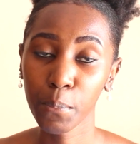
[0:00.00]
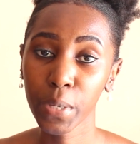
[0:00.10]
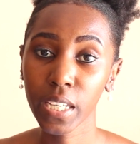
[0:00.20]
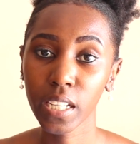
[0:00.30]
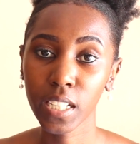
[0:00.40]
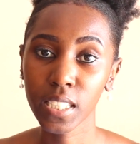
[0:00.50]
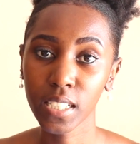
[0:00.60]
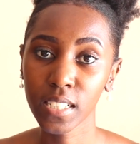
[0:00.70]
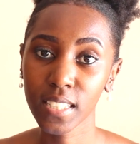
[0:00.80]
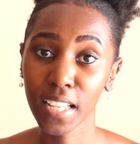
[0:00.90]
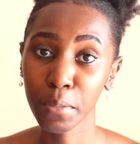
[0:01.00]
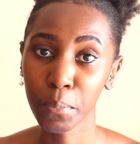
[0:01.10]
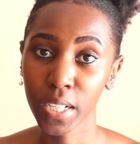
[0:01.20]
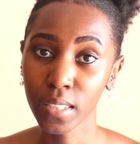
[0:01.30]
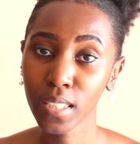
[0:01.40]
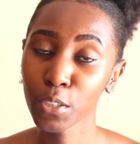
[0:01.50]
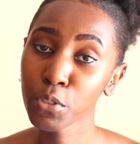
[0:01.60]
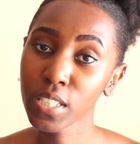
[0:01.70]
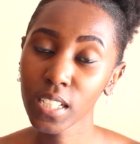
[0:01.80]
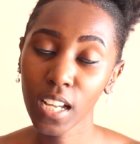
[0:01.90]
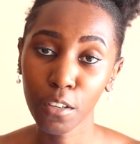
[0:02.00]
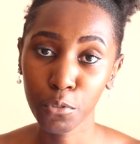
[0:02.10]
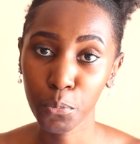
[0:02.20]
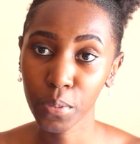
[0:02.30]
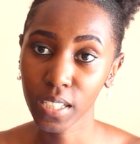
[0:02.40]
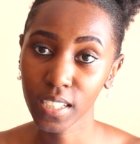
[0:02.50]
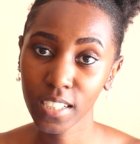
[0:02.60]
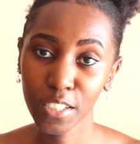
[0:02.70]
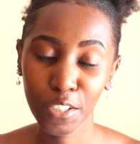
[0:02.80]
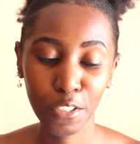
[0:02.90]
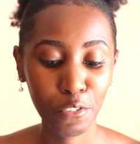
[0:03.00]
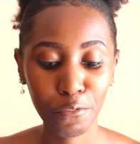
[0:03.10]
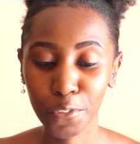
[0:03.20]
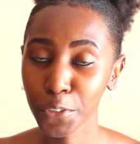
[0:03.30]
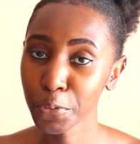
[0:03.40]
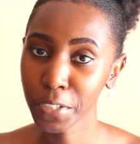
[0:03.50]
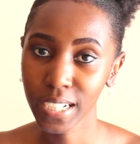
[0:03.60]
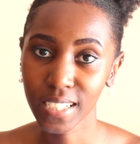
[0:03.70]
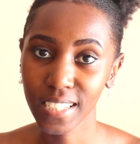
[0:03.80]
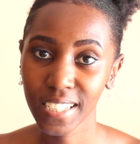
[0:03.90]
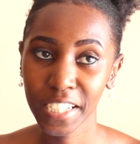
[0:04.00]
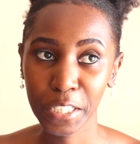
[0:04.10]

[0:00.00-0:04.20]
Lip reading: make any sales that month, you still have to pay for your rent.